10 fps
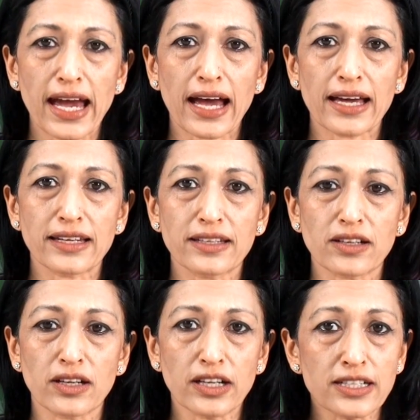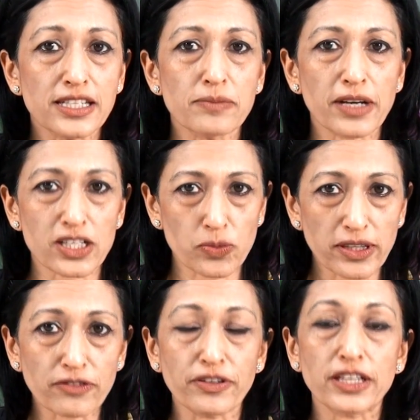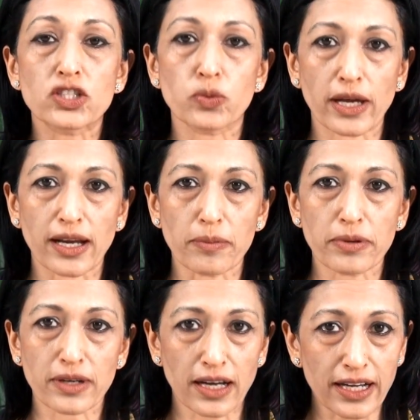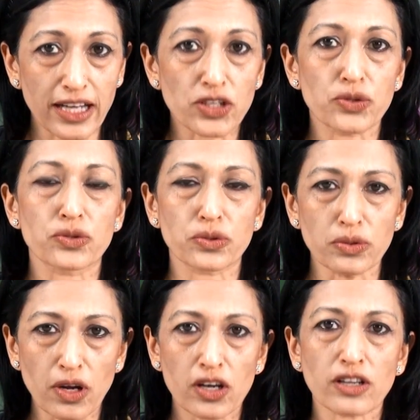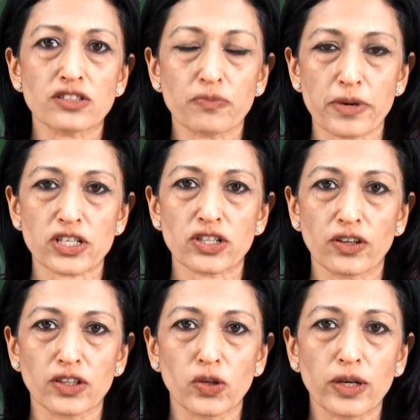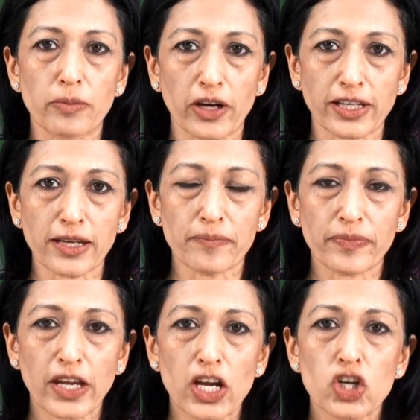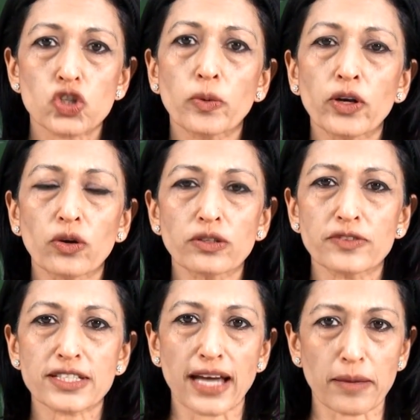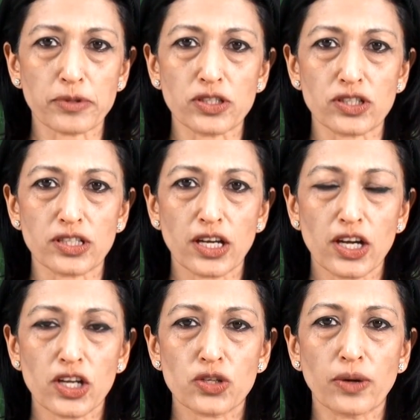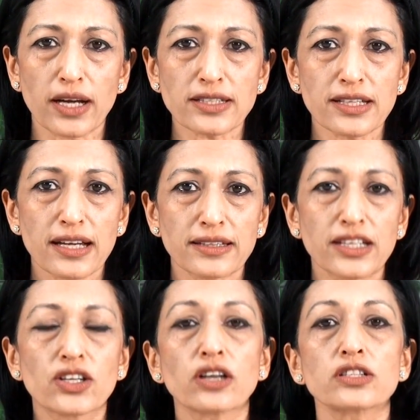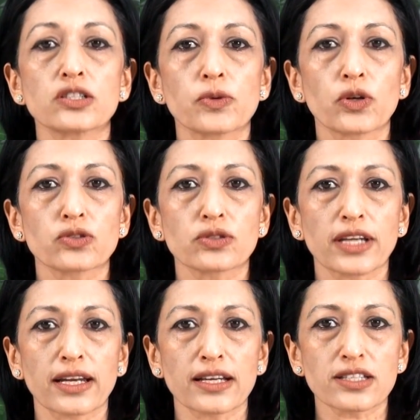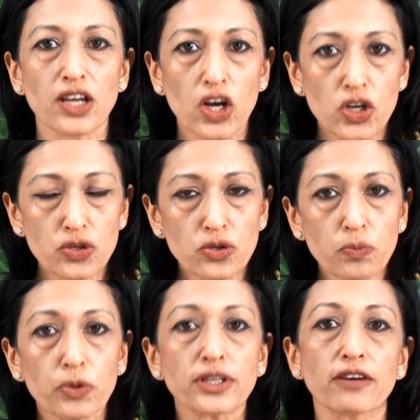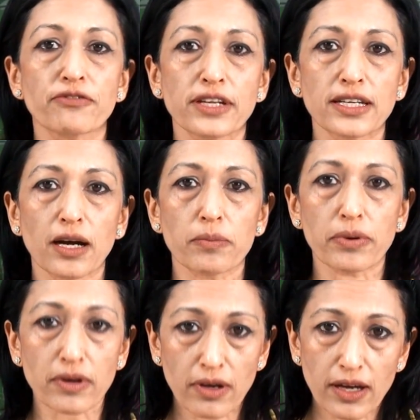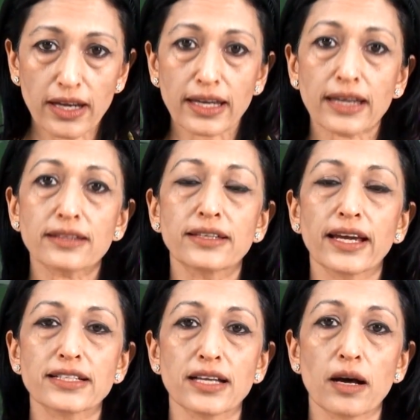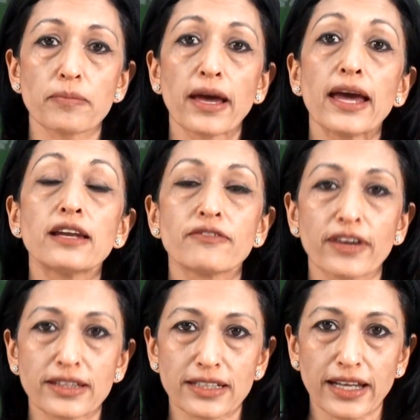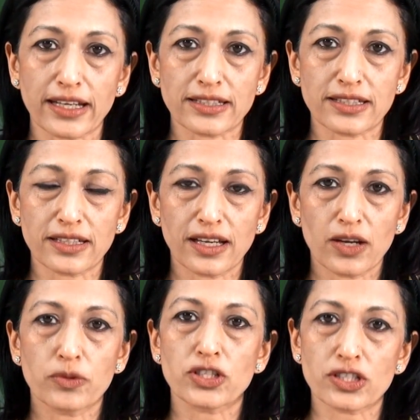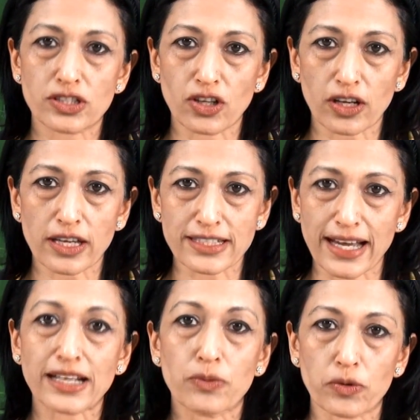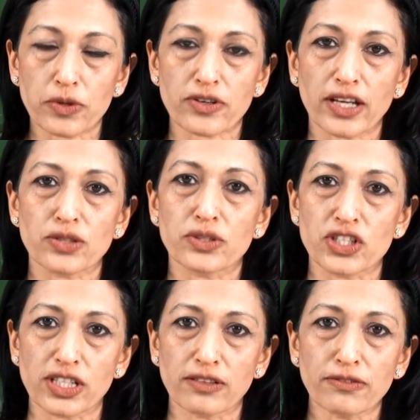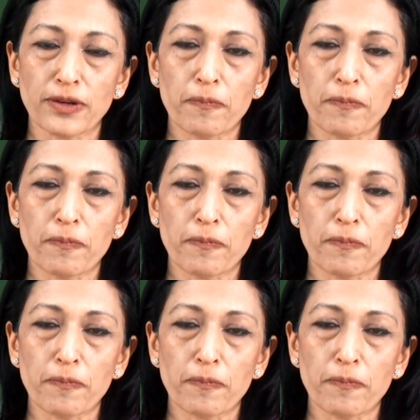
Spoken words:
And edema is when the feet swell up, again due to lots of pressure on the lower body. So when all of this happens to us, then doctors will also tell us to put our feet up, get the legs up, elevate the legs, which is exactly what we're trying to achieve